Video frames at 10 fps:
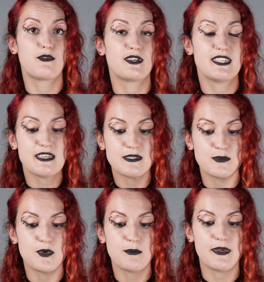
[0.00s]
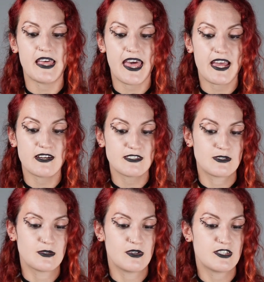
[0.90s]
For years, would-be heirs
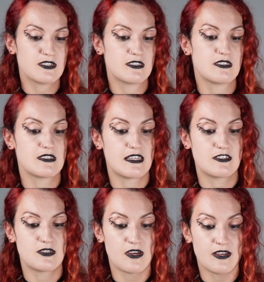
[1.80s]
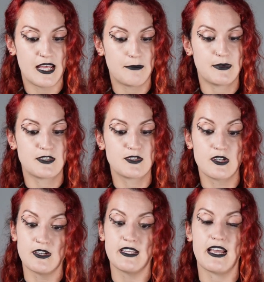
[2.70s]
to Richardson and Sterne had been
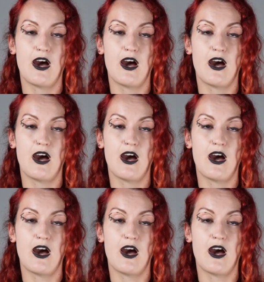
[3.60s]
churning